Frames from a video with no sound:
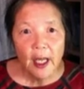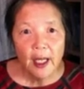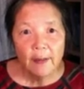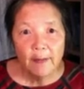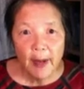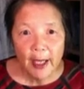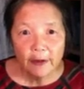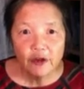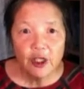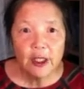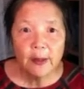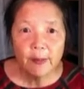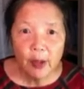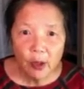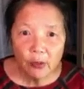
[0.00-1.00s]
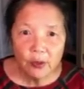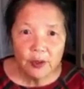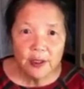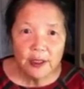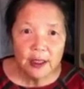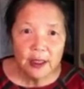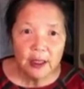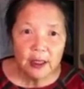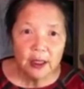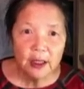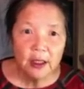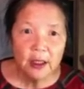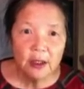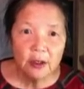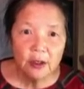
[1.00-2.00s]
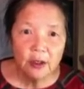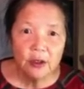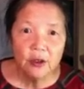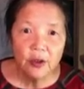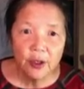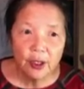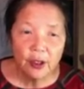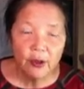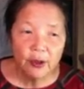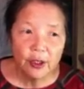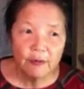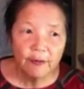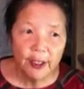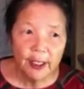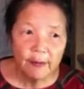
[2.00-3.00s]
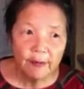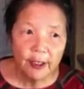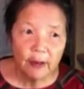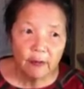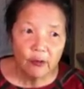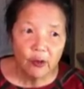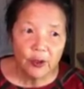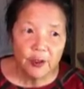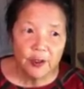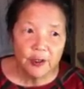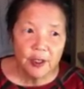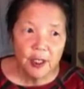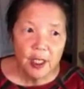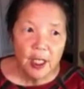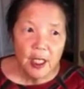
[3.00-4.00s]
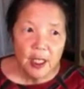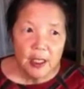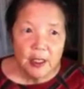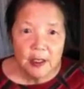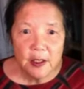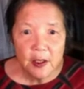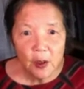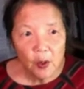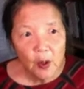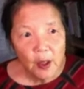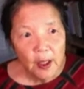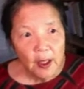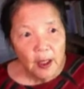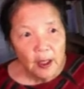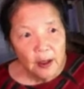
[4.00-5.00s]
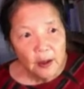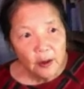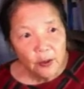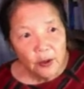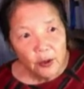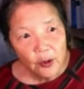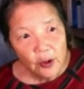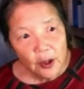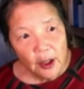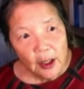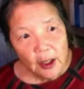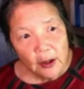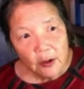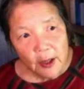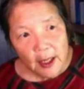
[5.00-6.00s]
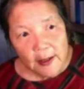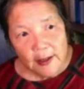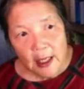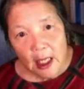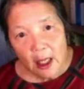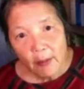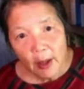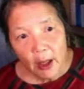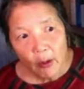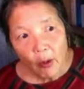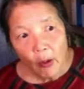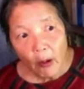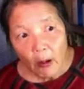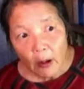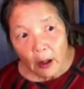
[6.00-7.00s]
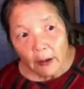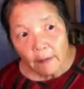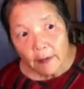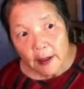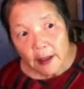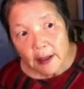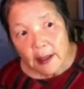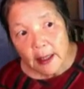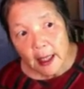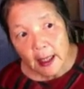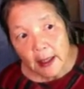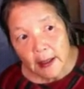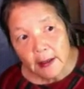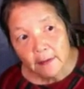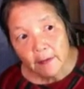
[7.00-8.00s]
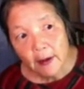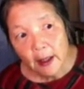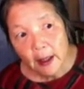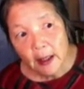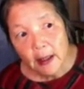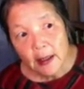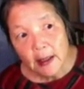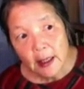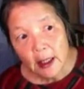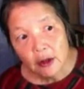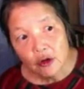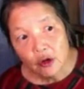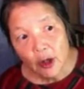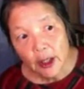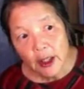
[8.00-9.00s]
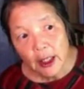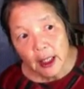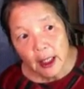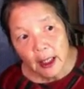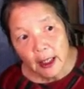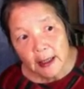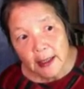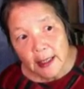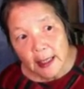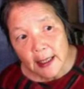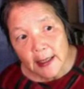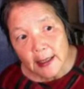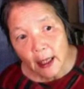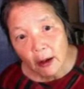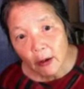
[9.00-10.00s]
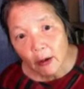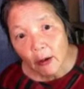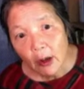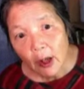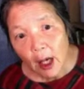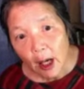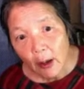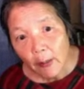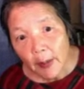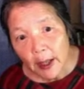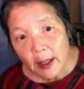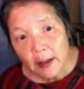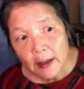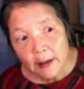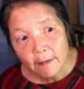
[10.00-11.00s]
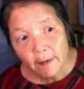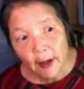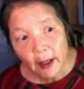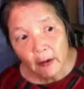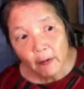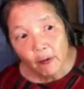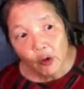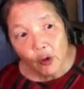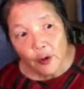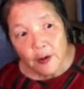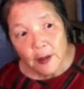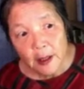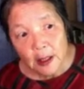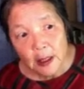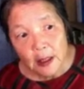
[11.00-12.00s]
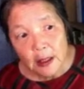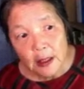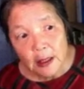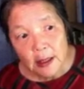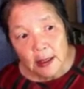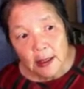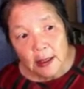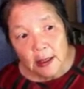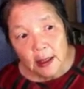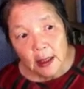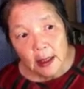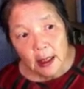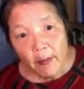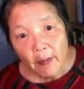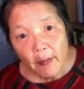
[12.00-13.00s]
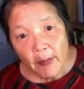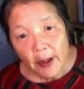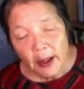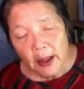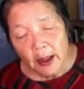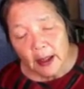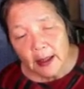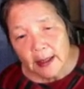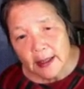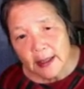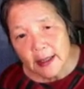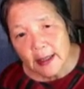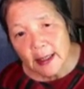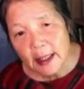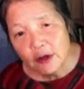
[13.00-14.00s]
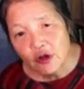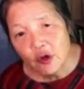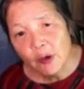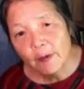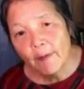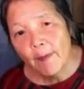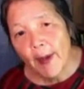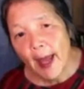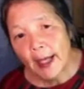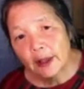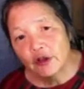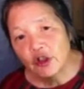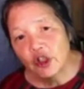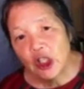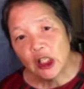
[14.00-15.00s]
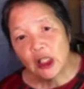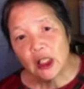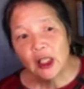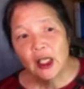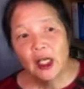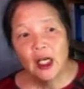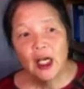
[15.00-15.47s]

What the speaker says: and matching the potency to the current vital force. So, you're asking about all of these kinds of things and trying to assess how big this vital force is, But this issue of matching